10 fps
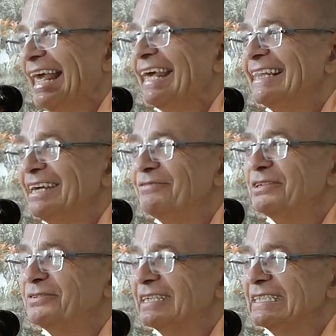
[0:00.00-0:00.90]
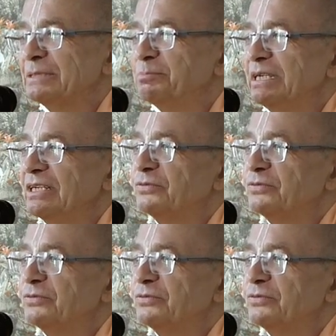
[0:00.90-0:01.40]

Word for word: And everyone is being